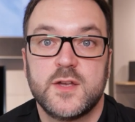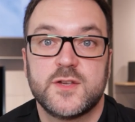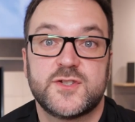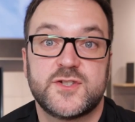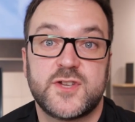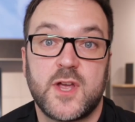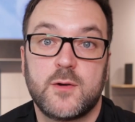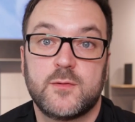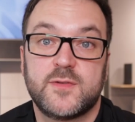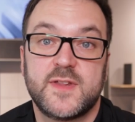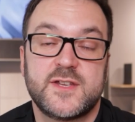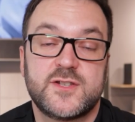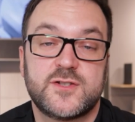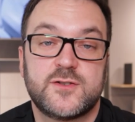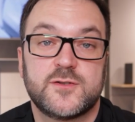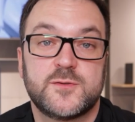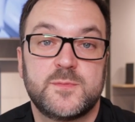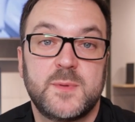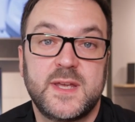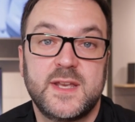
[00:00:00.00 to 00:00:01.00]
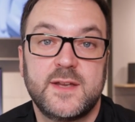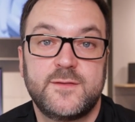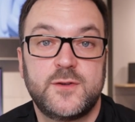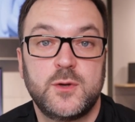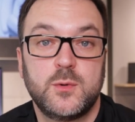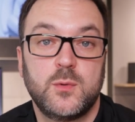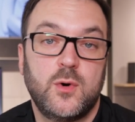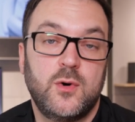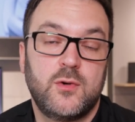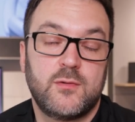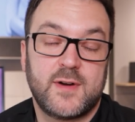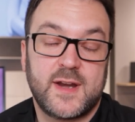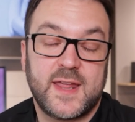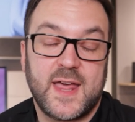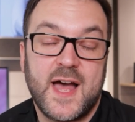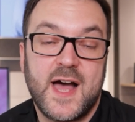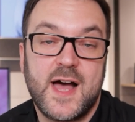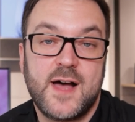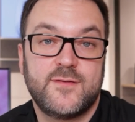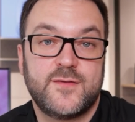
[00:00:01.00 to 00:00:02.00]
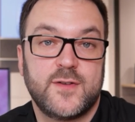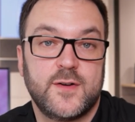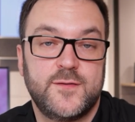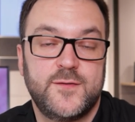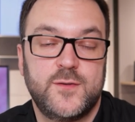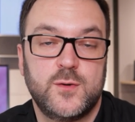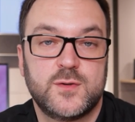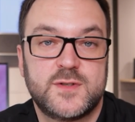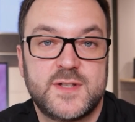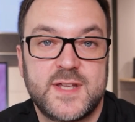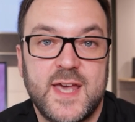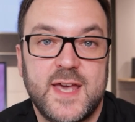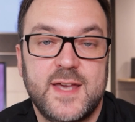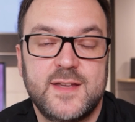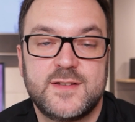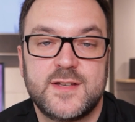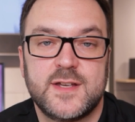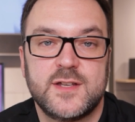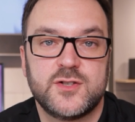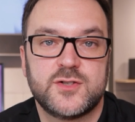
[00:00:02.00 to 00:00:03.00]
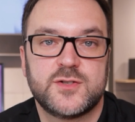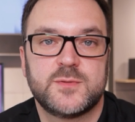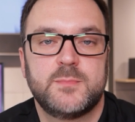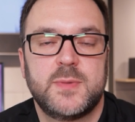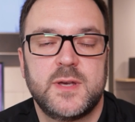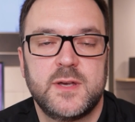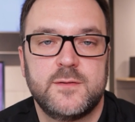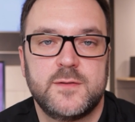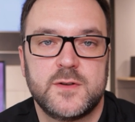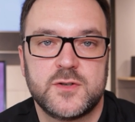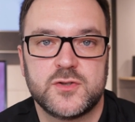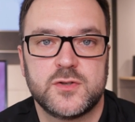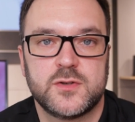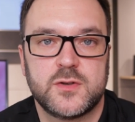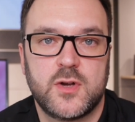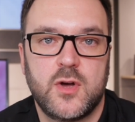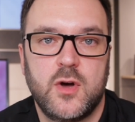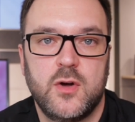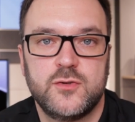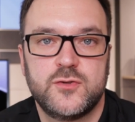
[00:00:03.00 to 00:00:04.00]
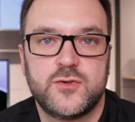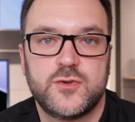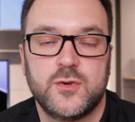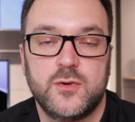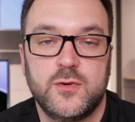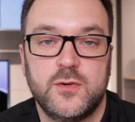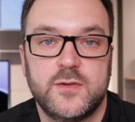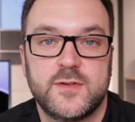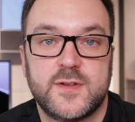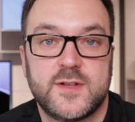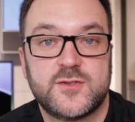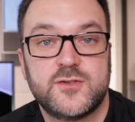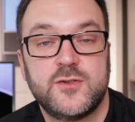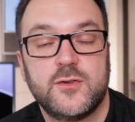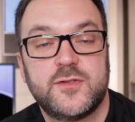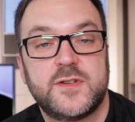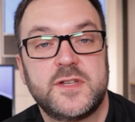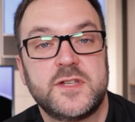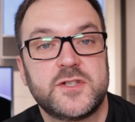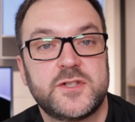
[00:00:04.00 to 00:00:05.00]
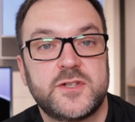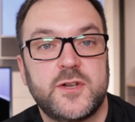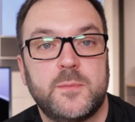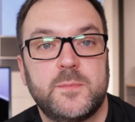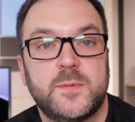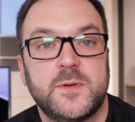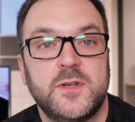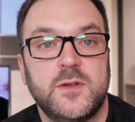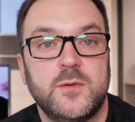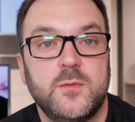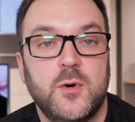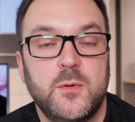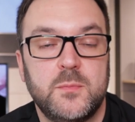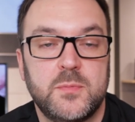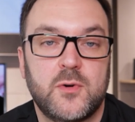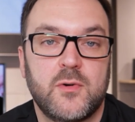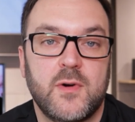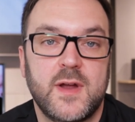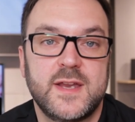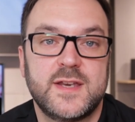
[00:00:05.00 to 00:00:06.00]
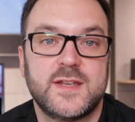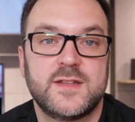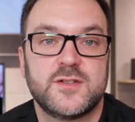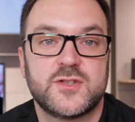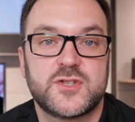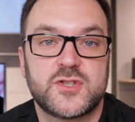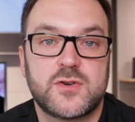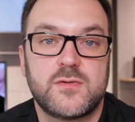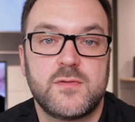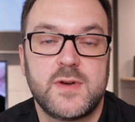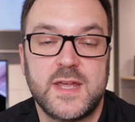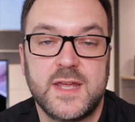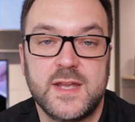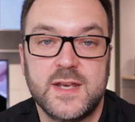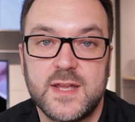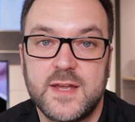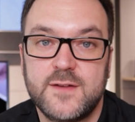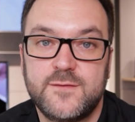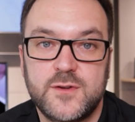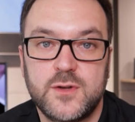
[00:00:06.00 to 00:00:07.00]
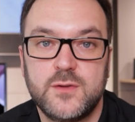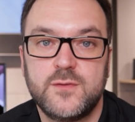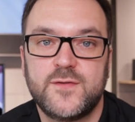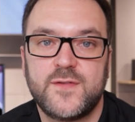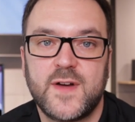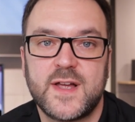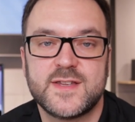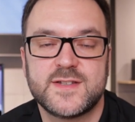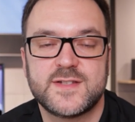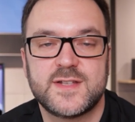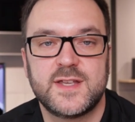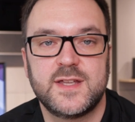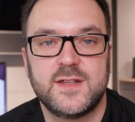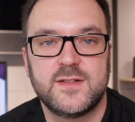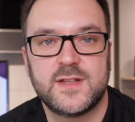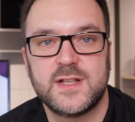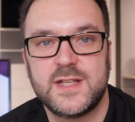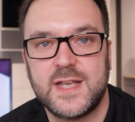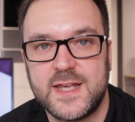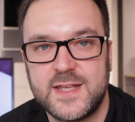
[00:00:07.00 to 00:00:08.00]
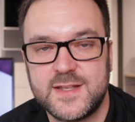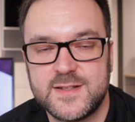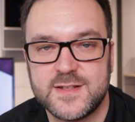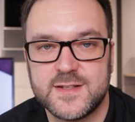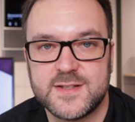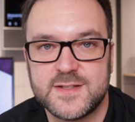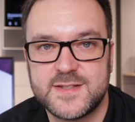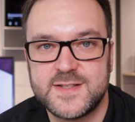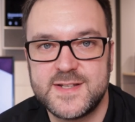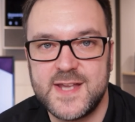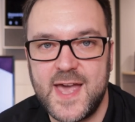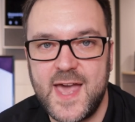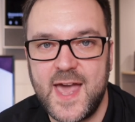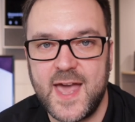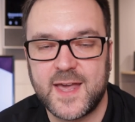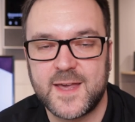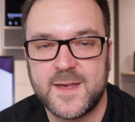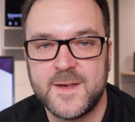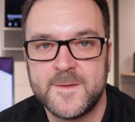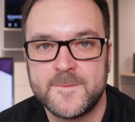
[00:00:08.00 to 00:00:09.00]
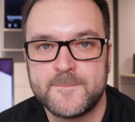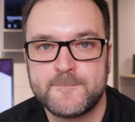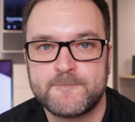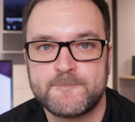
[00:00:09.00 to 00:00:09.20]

So this does mean if you already have a 48-inch Beovision Contour, there's nothing stopping you upgrading the screen if you fancy the latest tech.